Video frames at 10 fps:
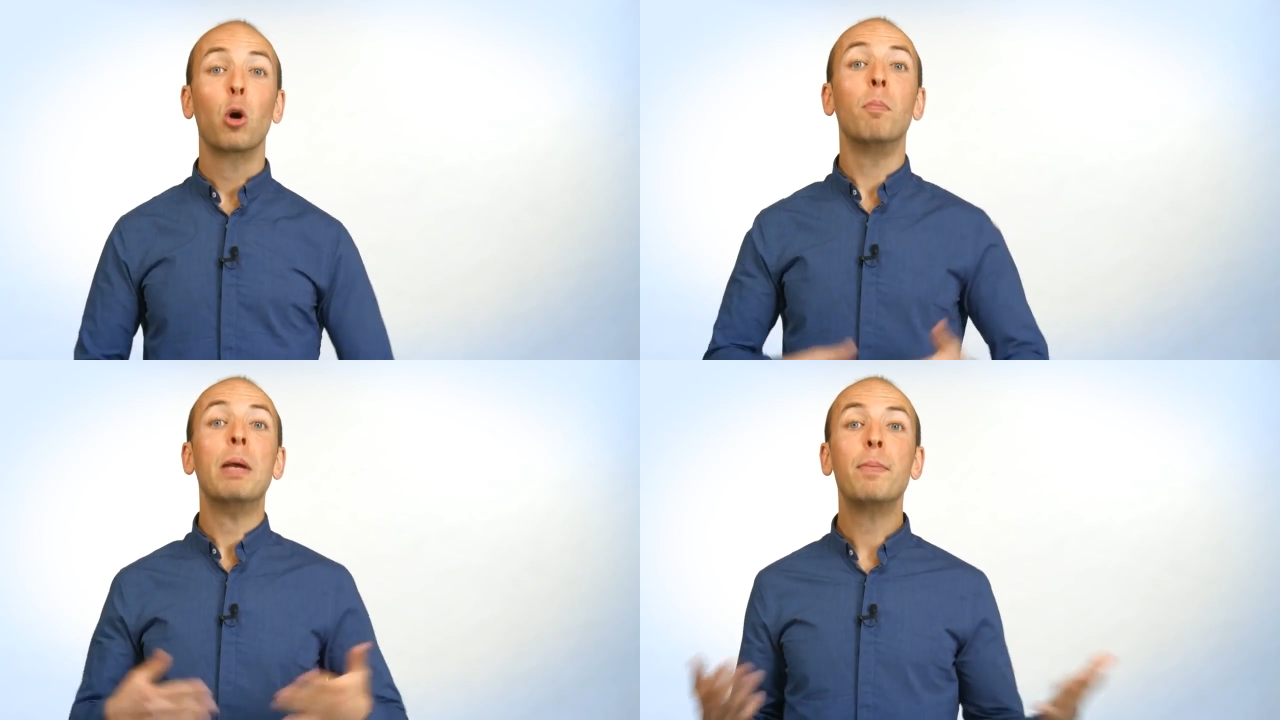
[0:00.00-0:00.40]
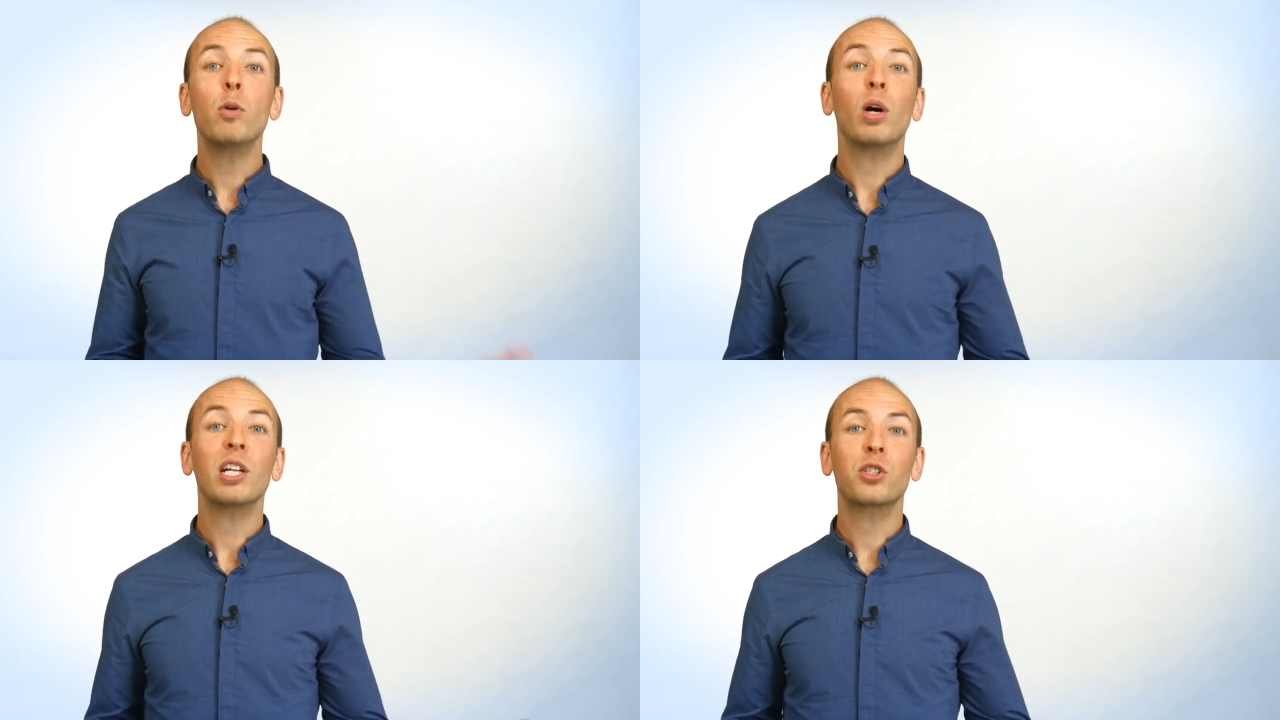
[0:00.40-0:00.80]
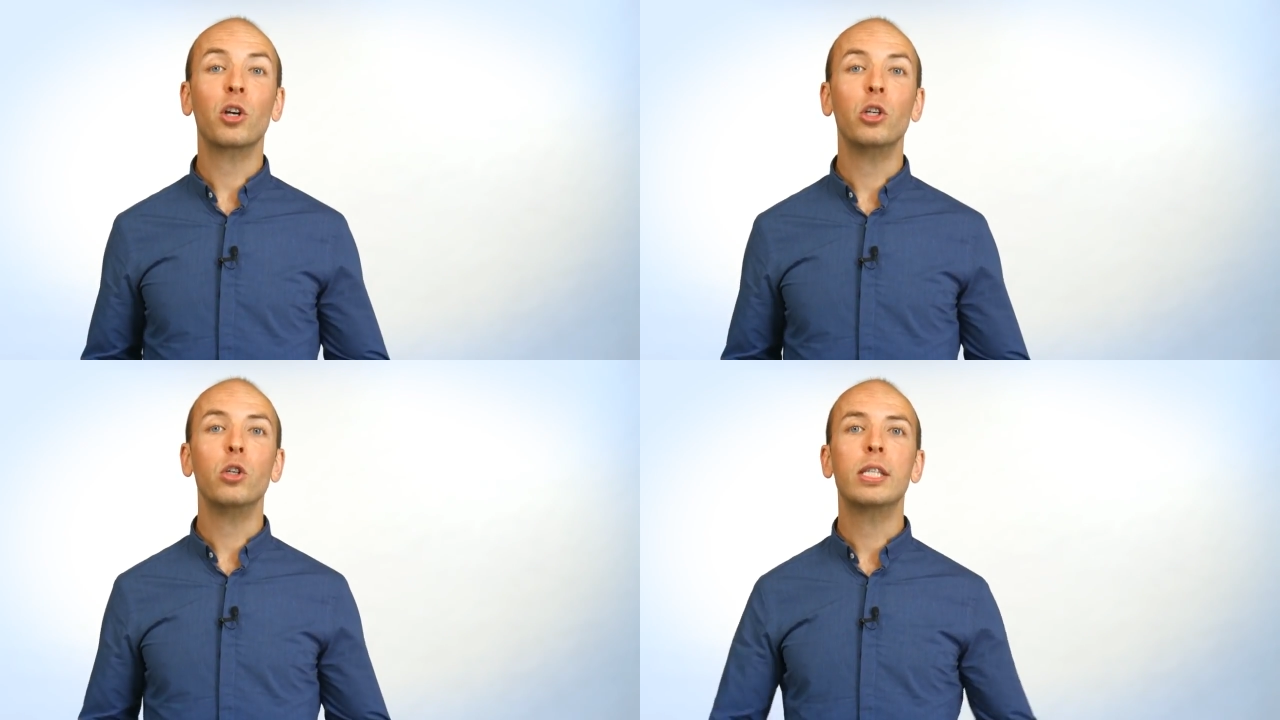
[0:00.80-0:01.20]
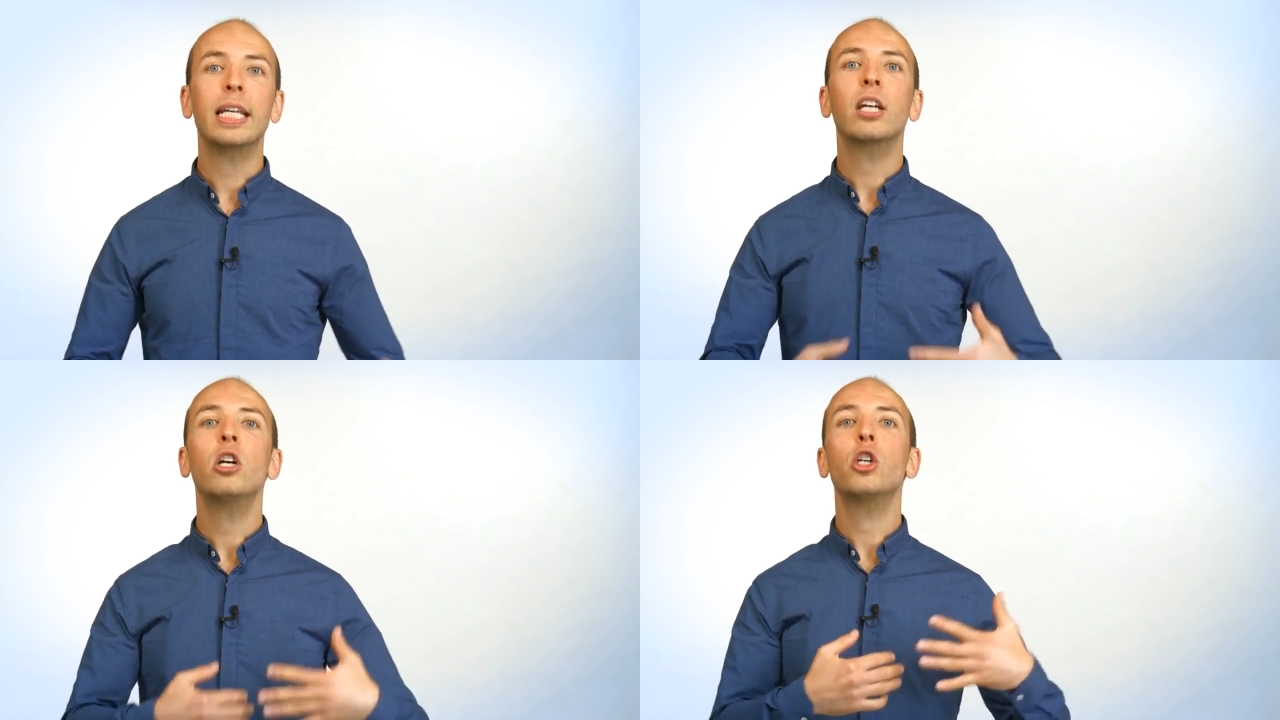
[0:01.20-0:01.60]
Or maybe you want to start
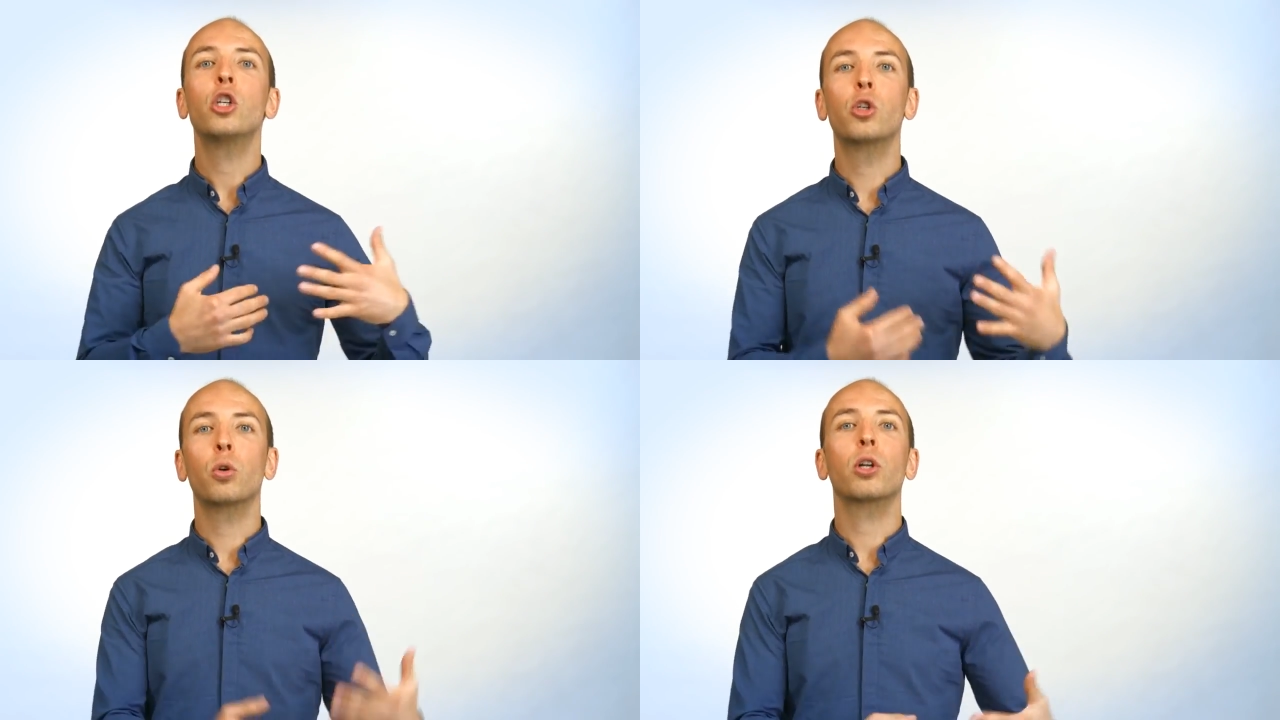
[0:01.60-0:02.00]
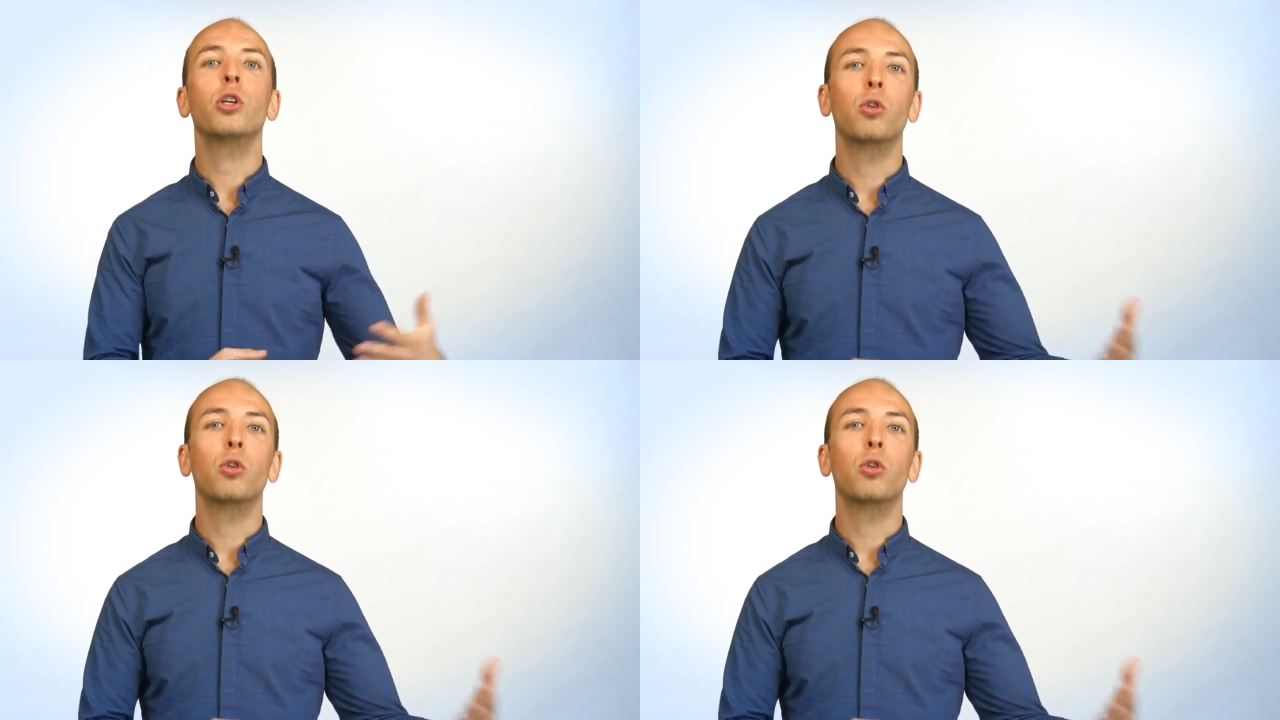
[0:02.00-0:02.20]
using shorter